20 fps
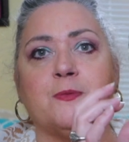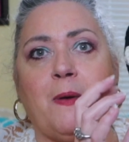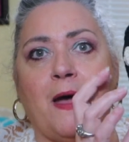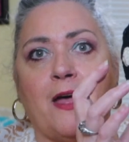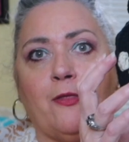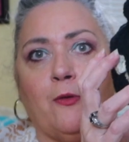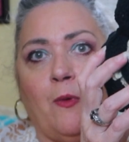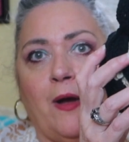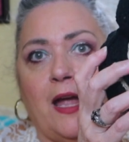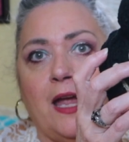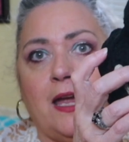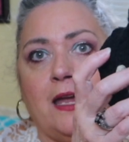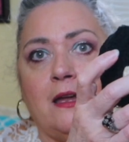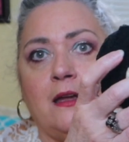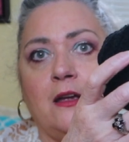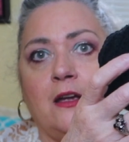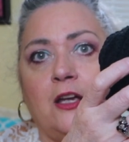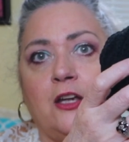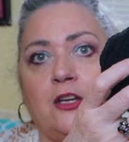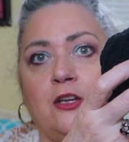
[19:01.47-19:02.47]
by the way,
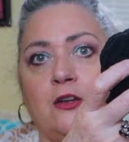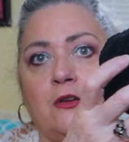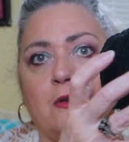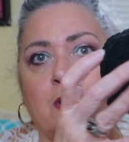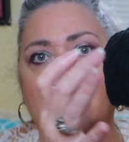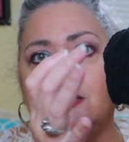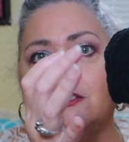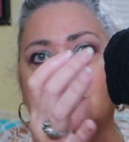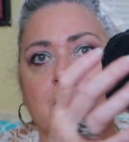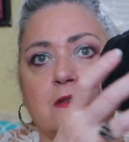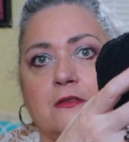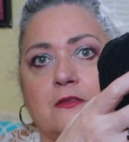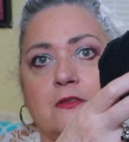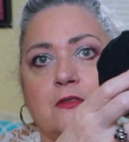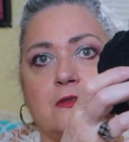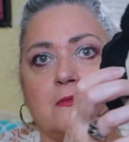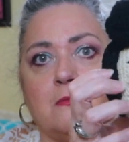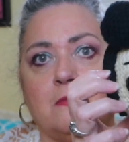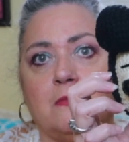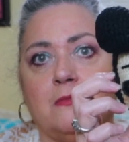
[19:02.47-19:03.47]
you can
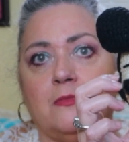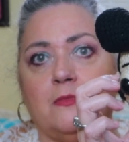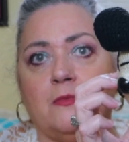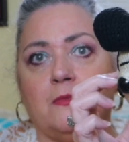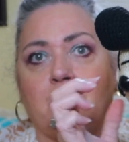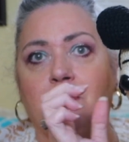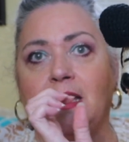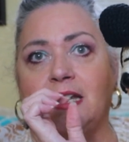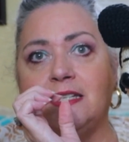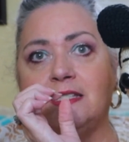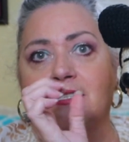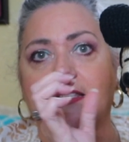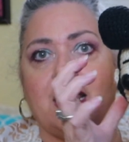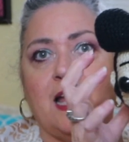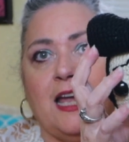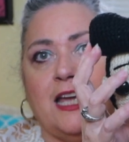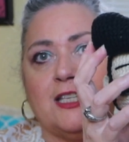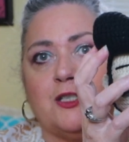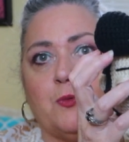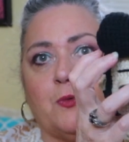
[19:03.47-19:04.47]
makes the
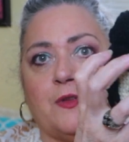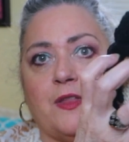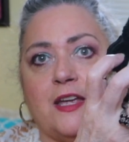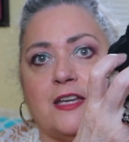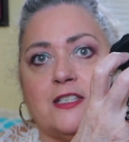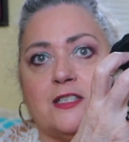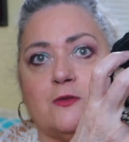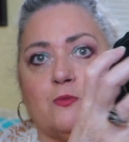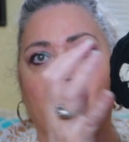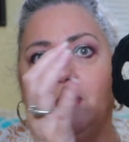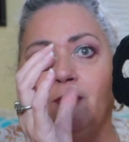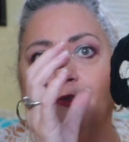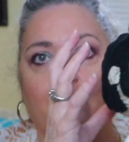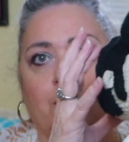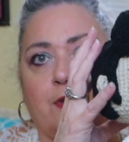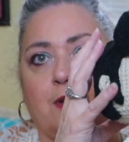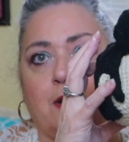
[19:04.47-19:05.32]
heads where they swivel,